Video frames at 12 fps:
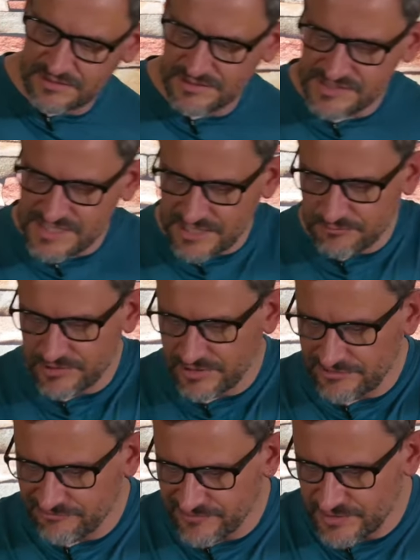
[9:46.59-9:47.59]
this thing
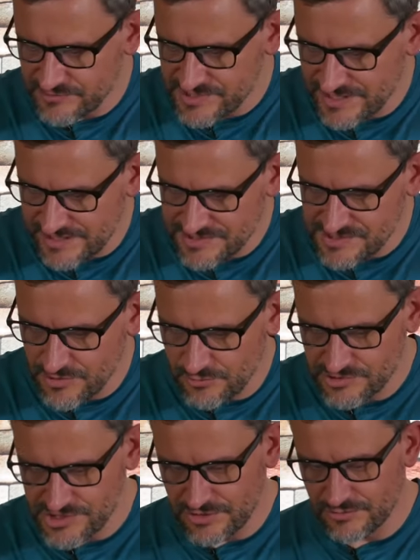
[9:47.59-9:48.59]
really feels like it's no
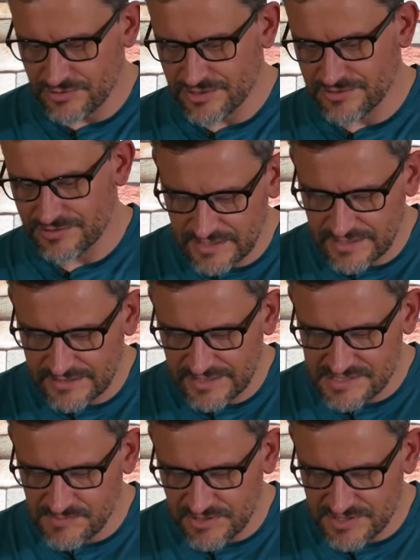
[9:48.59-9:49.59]
joke. And
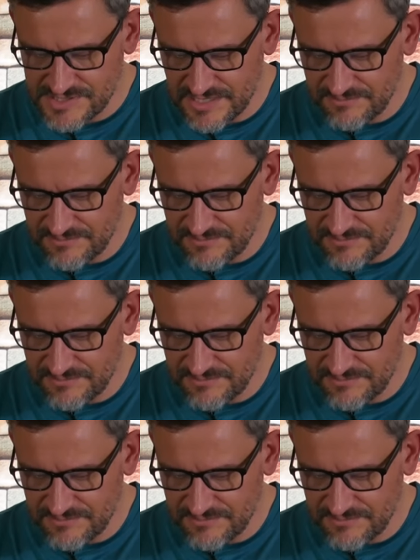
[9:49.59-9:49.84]
that's because I